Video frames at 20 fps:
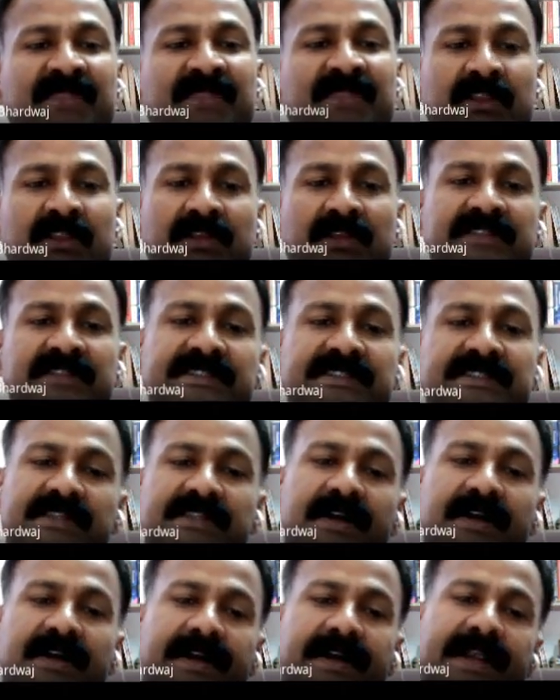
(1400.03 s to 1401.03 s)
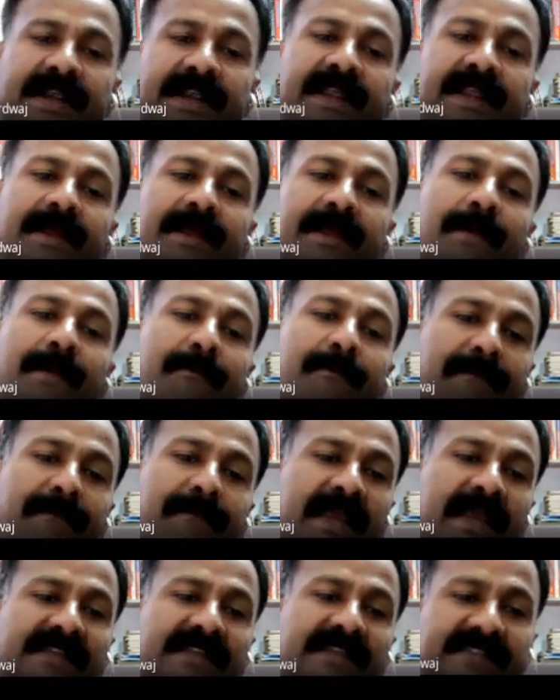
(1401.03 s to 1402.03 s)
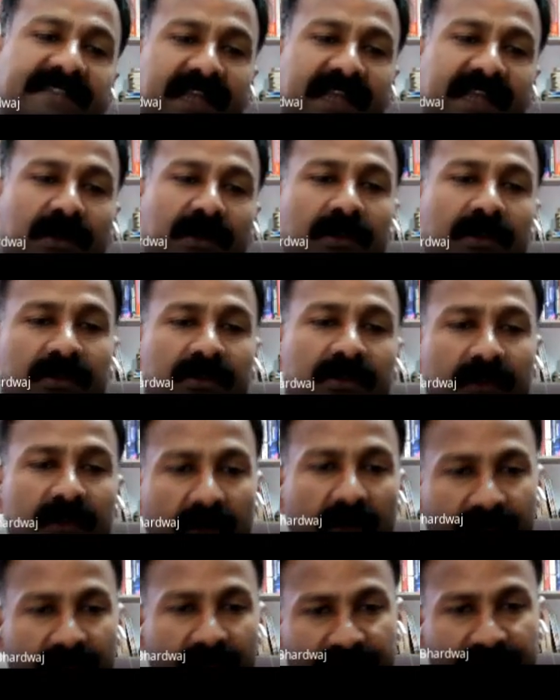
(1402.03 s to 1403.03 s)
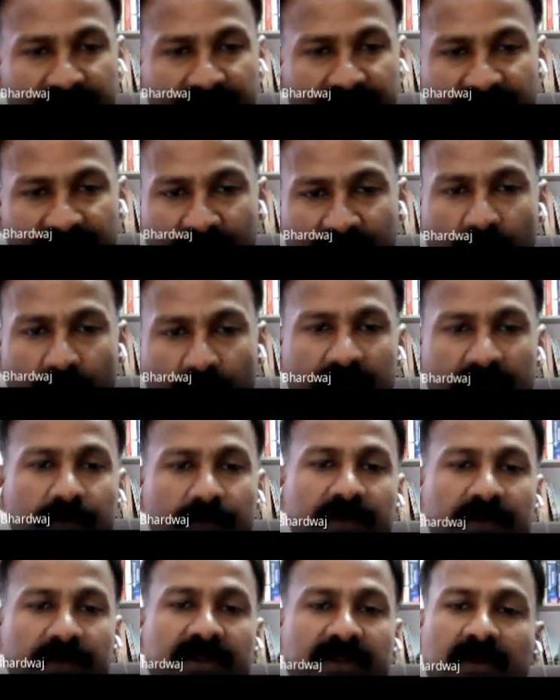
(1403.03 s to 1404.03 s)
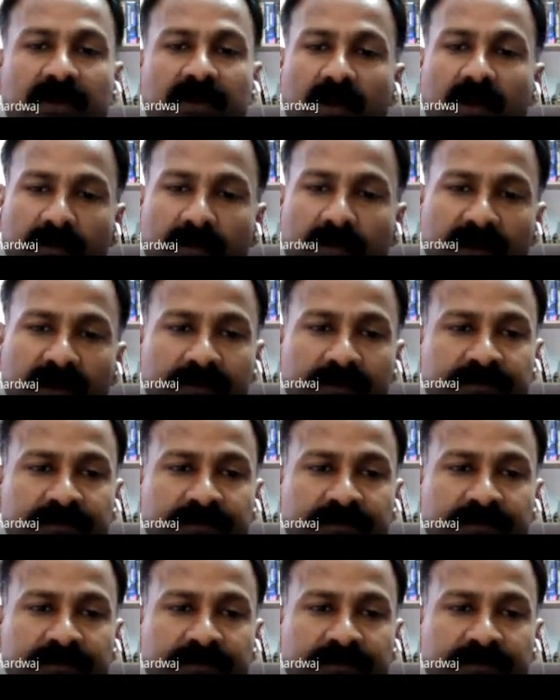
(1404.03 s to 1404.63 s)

The incident ray makes an angle of theta 1 with the normal.